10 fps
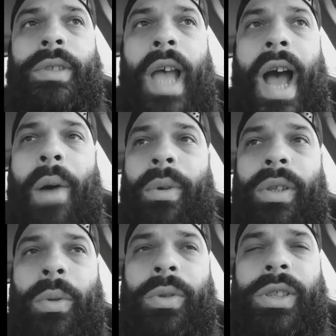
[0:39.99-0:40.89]
that I
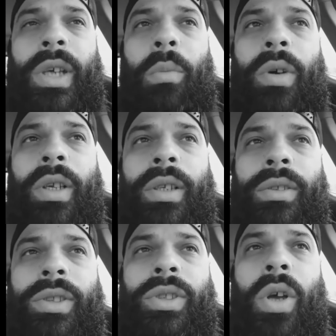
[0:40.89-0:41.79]
would lose
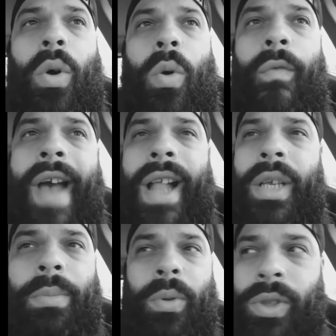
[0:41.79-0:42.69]
someone so
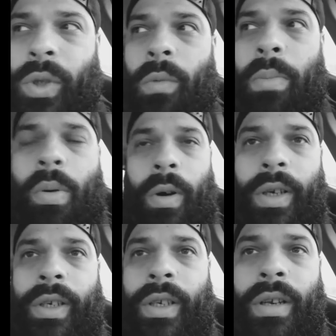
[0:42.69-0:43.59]
valuable and so
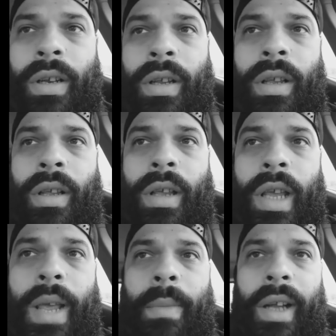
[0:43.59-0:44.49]
important
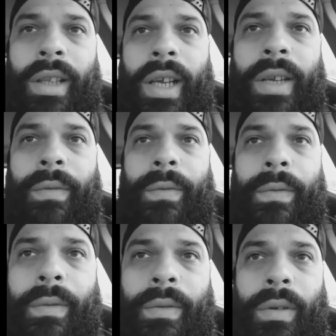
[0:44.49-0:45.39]
in my
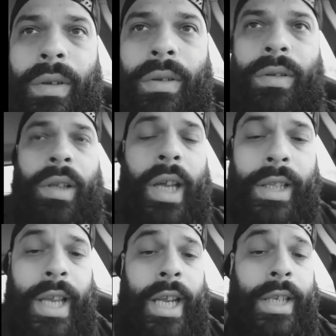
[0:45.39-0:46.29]
life
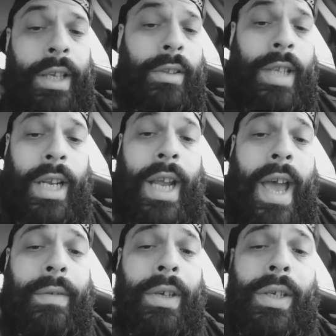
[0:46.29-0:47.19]
like Danny
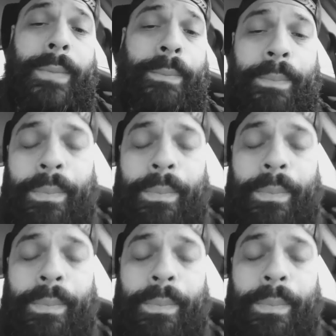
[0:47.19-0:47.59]
Havoc.